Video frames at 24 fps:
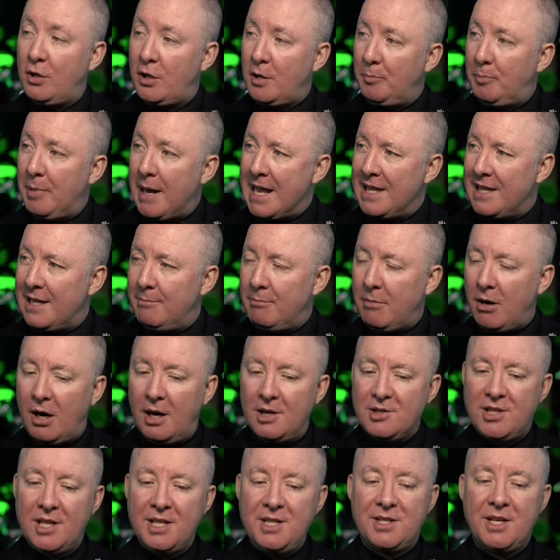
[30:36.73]
compare their
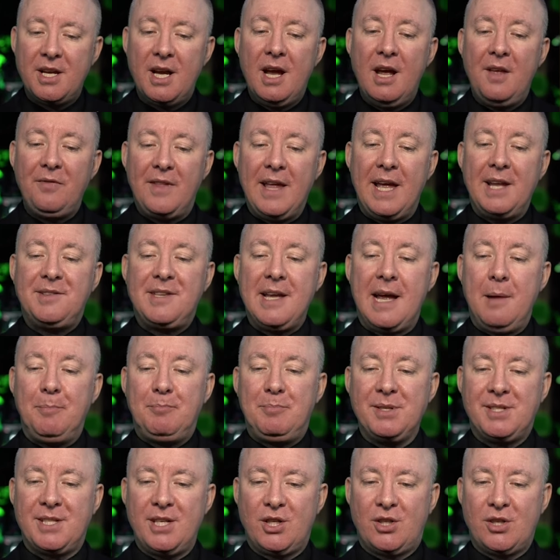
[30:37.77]
margins, their debt
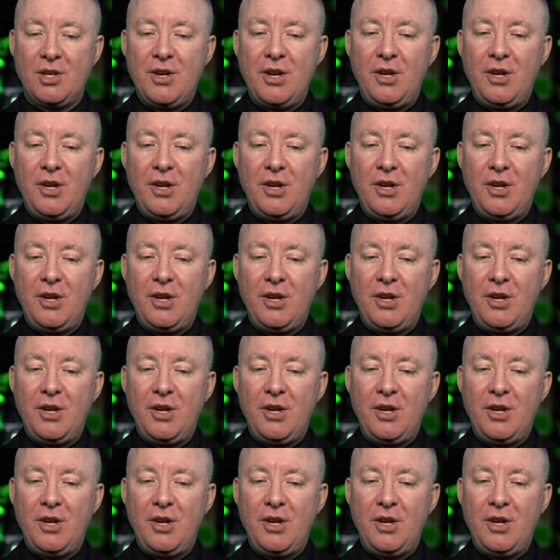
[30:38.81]
position,